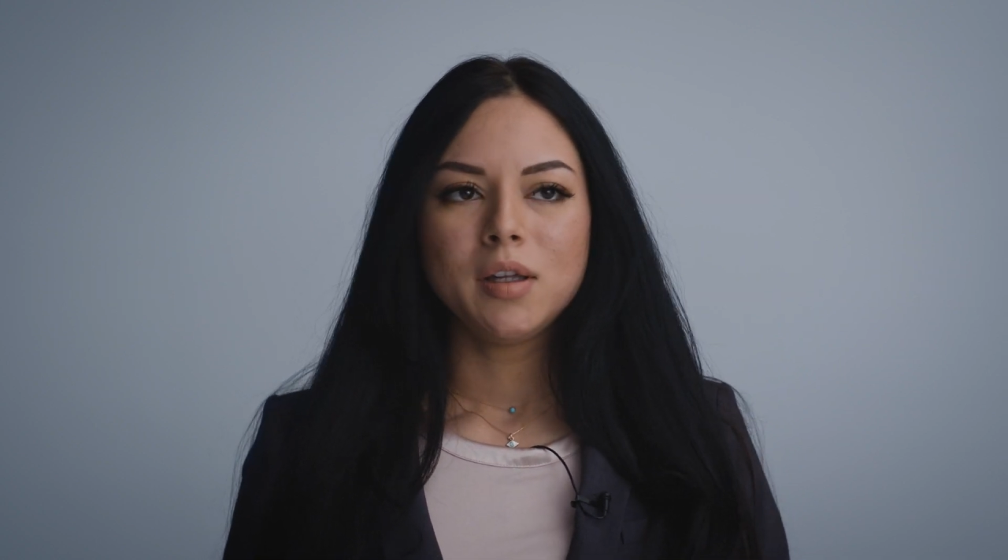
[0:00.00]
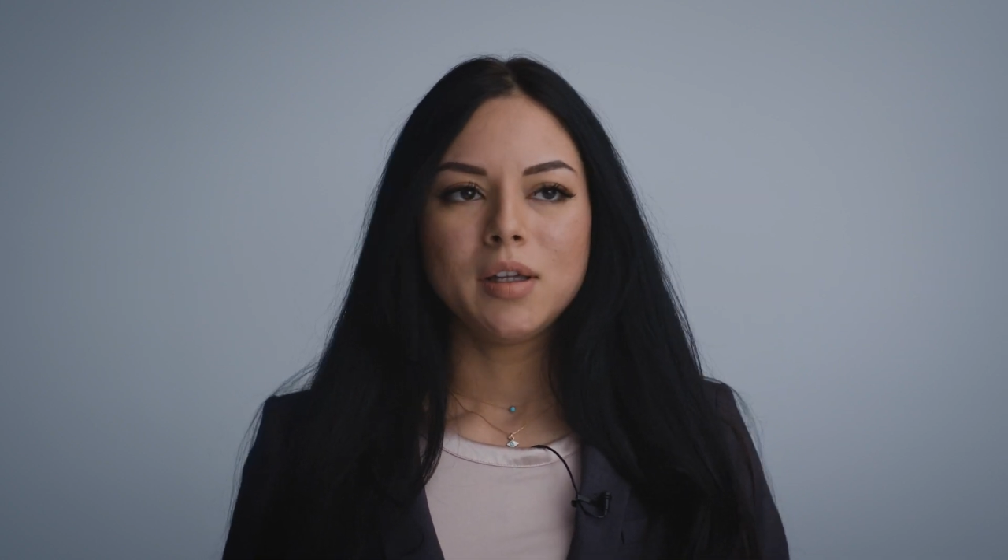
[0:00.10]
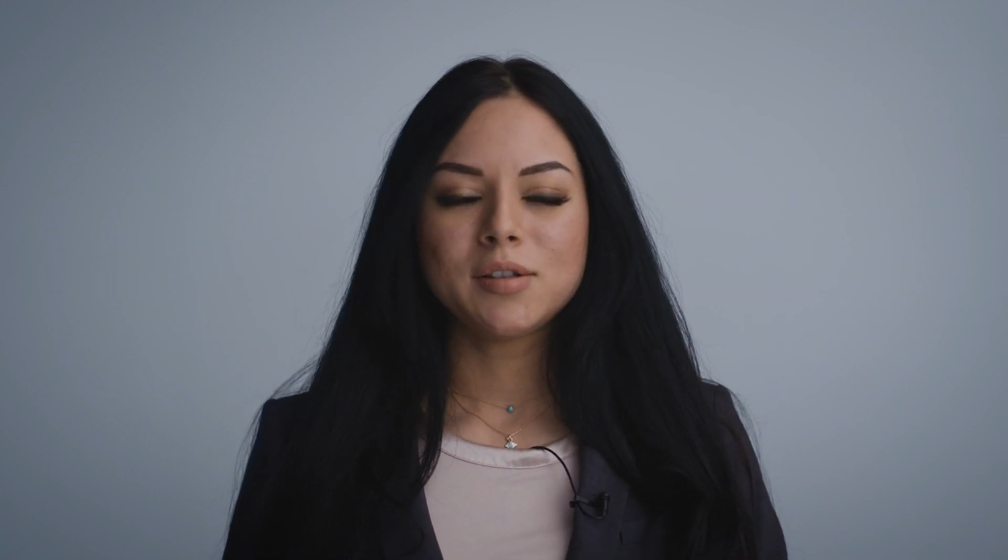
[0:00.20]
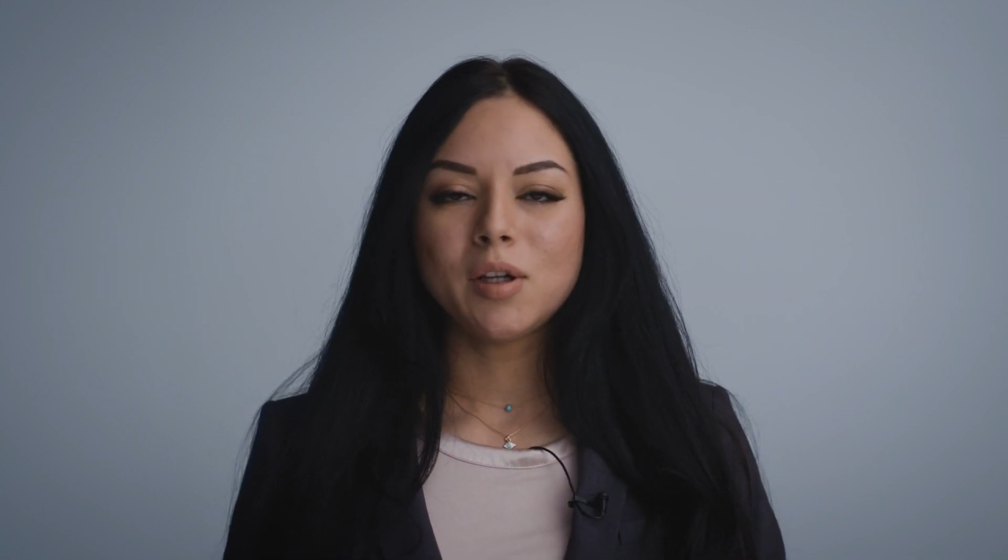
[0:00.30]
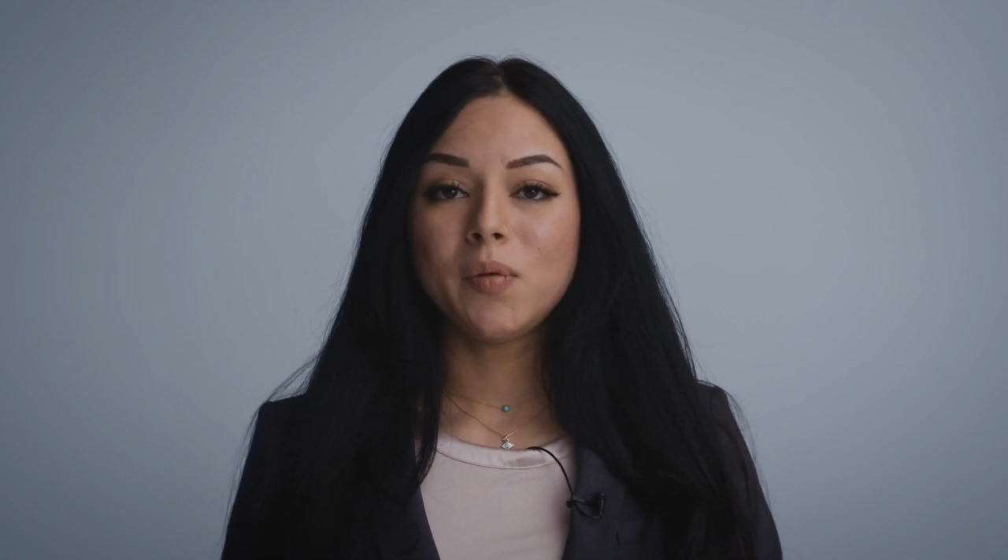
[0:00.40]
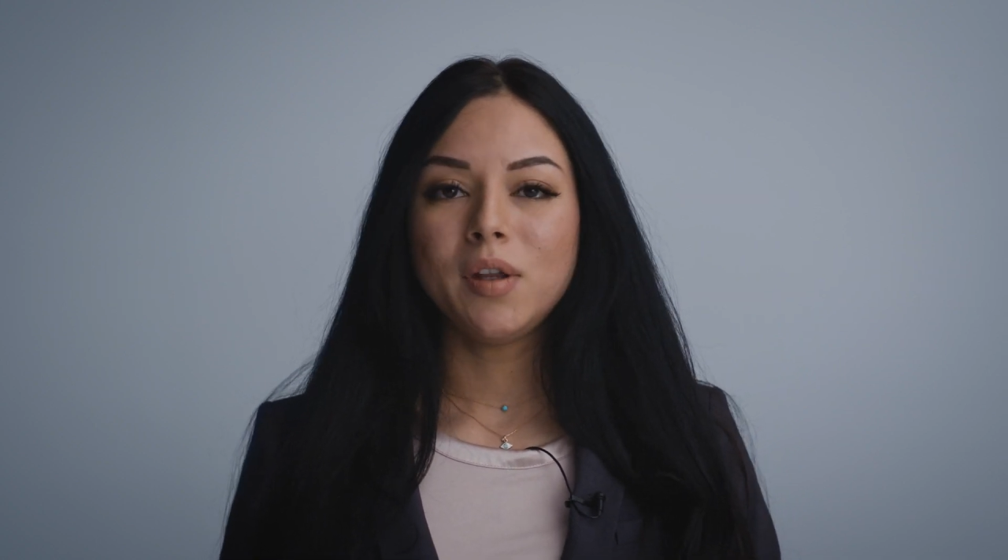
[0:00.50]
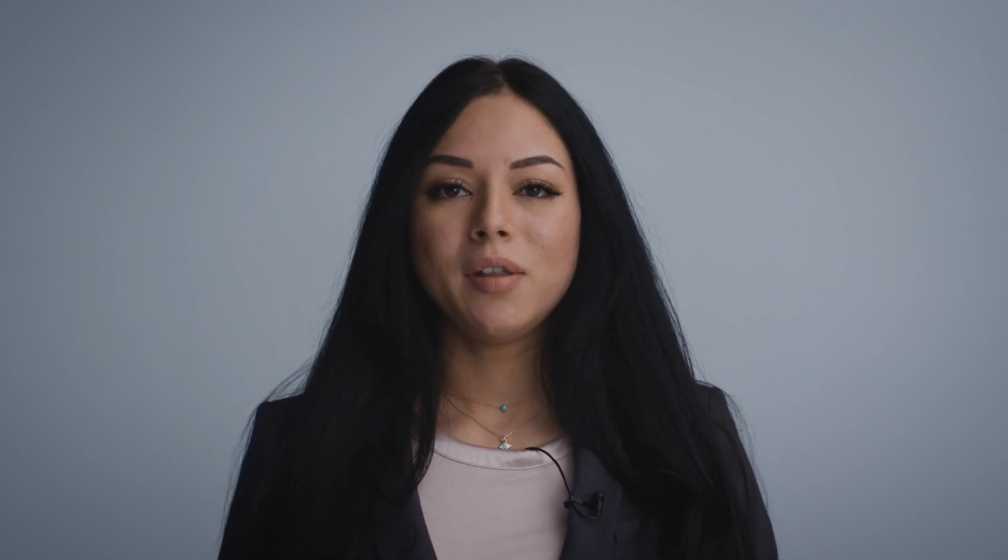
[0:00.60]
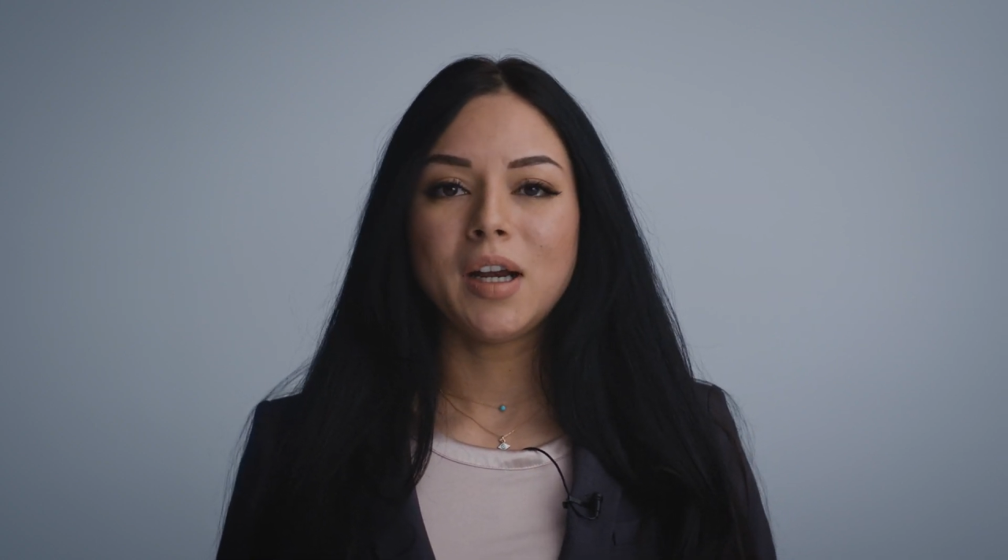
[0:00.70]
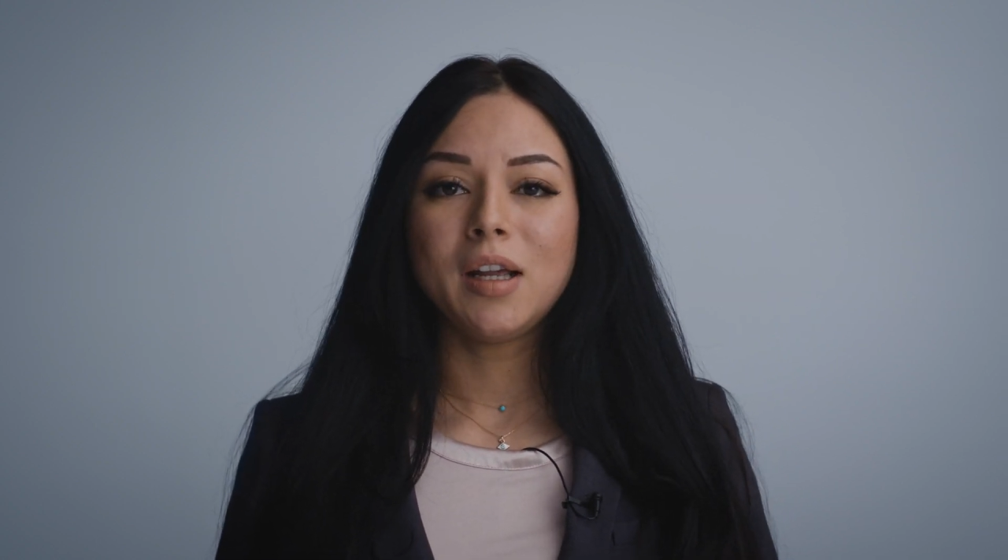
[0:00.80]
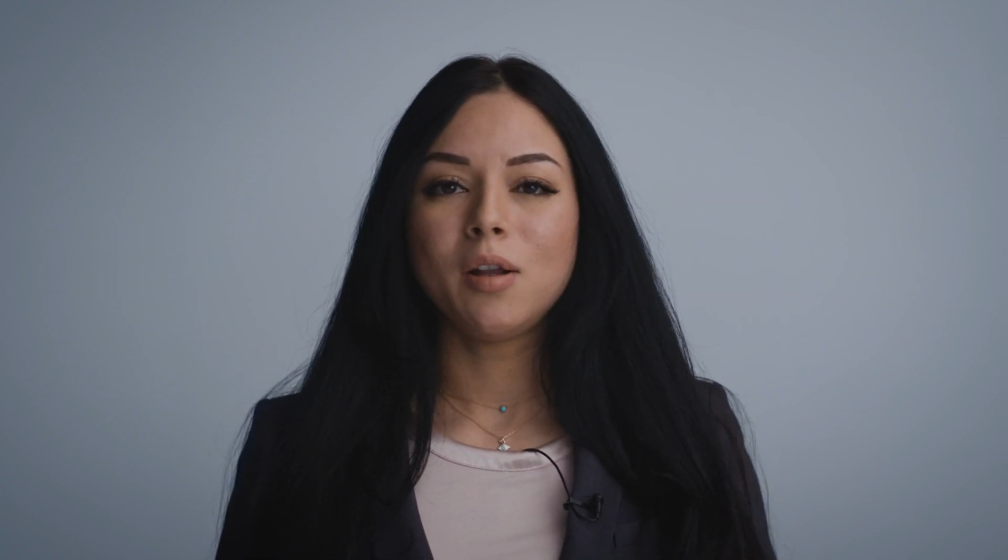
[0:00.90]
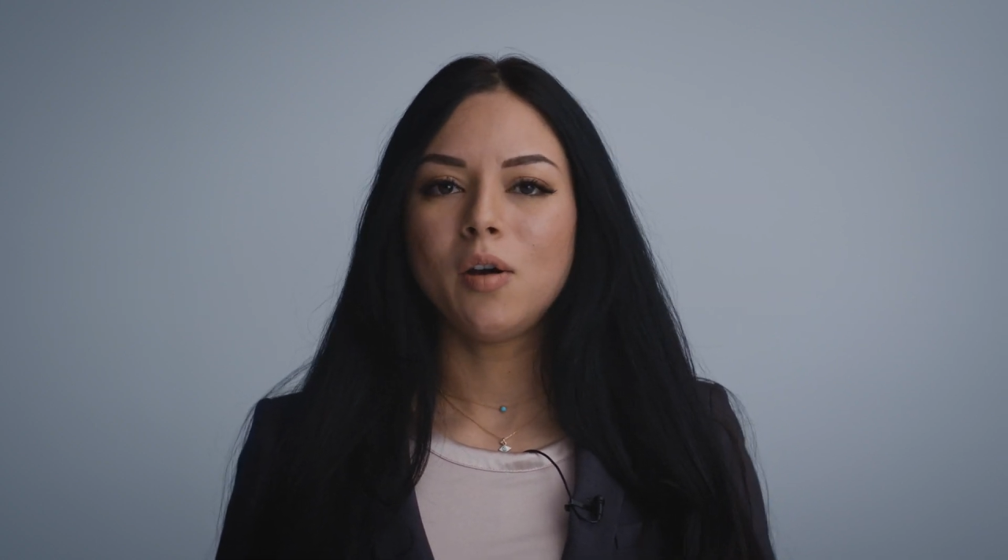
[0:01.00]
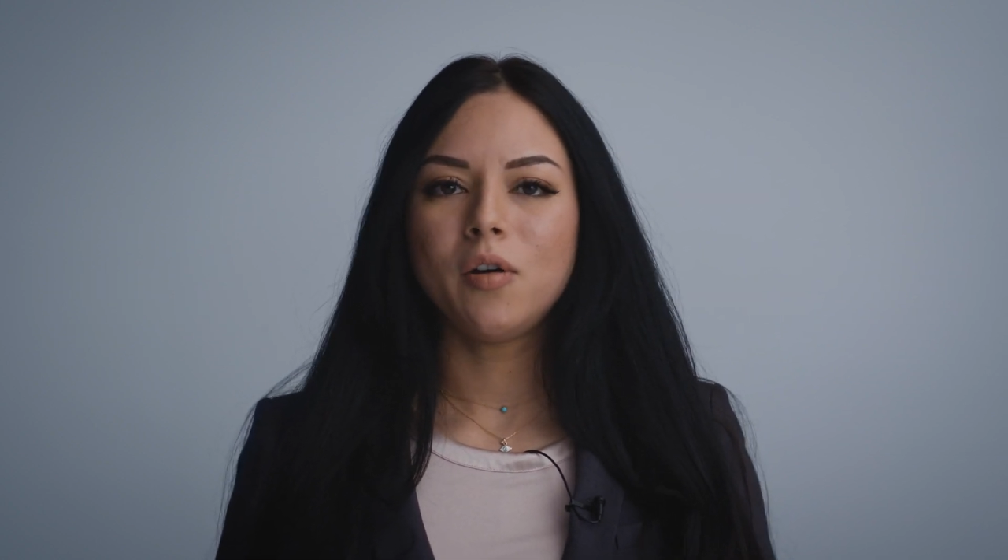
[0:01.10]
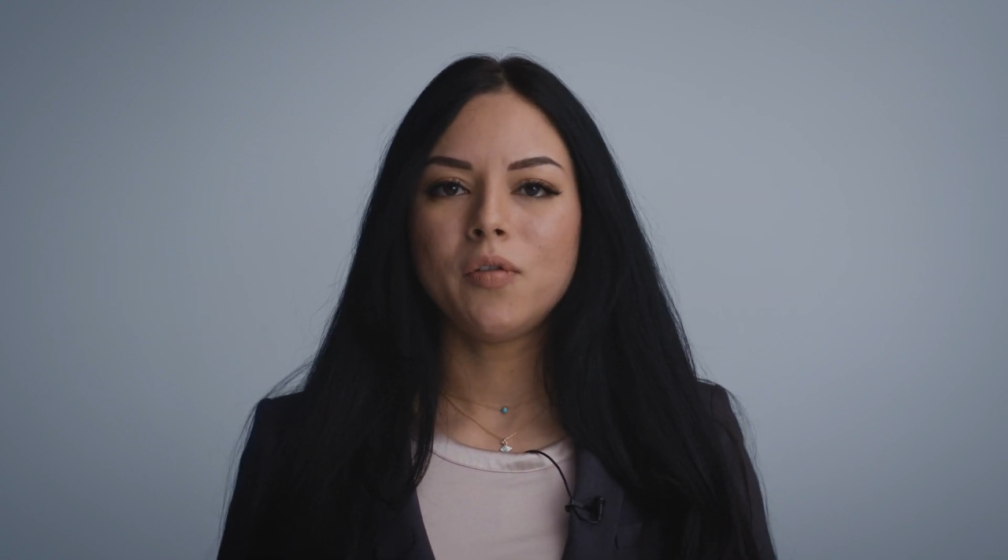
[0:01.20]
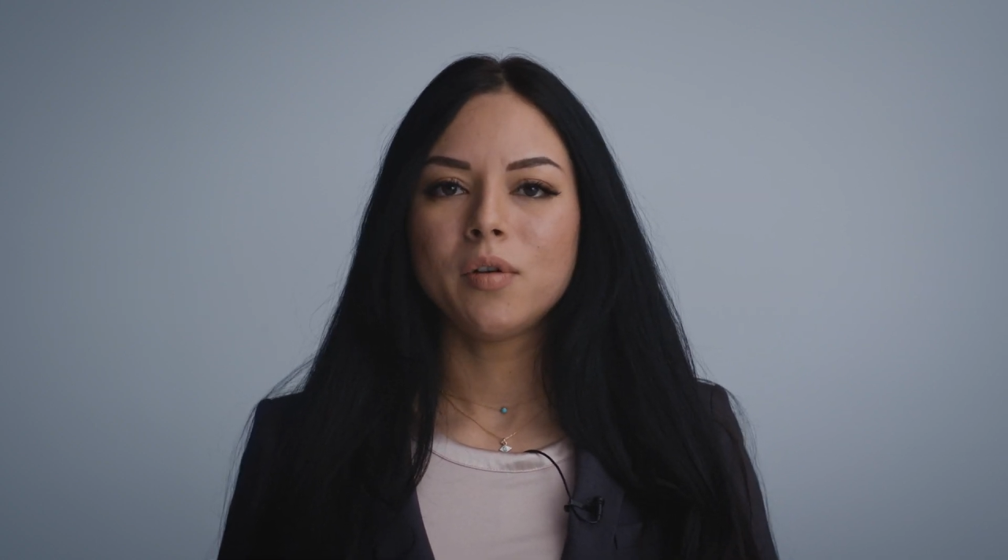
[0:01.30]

It's something that I love